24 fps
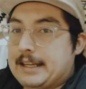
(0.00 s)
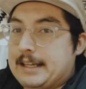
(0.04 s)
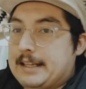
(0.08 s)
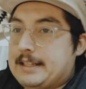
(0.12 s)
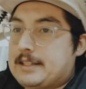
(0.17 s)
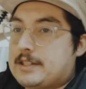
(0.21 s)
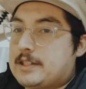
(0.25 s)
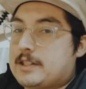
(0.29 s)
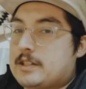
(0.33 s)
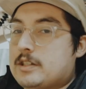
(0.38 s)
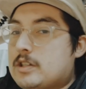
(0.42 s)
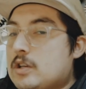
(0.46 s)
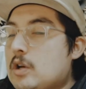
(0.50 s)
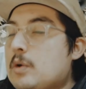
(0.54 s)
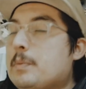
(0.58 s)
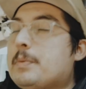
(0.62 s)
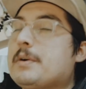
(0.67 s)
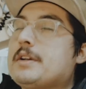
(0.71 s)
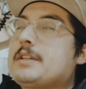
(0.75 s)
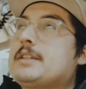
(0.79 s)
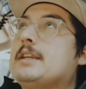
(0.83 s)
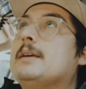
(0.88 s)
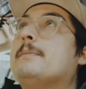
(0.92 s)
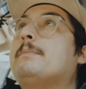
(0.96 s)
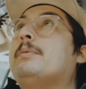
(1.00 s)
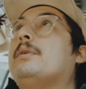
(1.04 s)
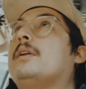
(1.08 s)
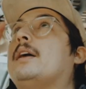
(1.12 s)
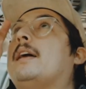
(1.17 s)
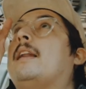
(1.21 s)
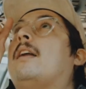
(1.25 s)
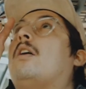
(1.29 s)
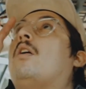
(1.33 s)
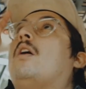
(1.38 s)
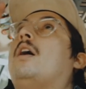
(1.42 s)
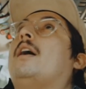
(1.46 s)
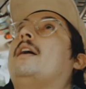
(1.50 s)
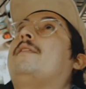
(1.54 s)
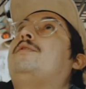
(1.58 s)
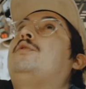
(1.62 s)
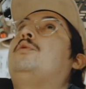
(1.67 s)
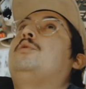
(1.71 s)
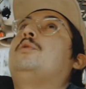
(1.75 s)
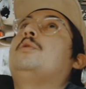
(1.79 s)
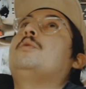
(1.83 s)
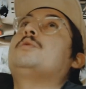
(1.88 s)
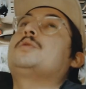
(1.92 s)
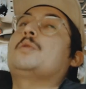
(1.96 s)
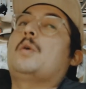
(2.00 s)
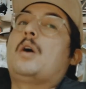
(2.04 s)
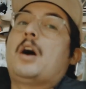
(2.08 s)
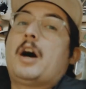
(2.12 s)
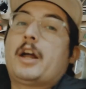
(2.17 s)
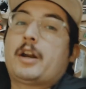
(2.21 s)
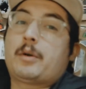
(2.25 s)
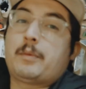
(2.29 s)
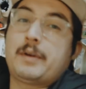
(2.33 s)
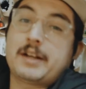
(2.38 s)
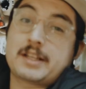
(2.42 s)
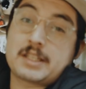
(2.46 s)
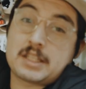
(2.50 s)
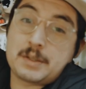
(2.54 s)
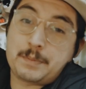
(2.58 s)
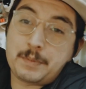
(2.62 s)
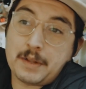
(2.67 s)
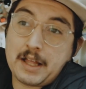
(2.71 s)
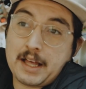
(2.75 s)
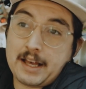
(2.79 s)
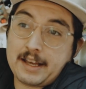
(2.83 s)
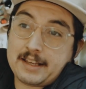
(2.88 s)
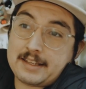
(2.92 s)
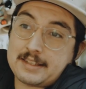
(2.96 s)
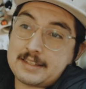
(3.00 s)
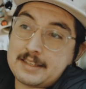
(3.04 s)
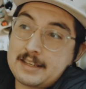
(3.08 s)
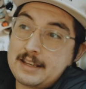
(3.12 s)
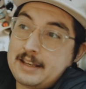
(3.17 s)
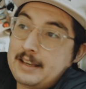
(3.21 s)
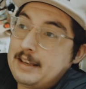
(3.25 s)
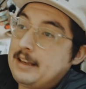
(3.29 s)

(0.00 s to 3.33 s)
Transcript: It's super simple, and if you use Ohana Rig Supply's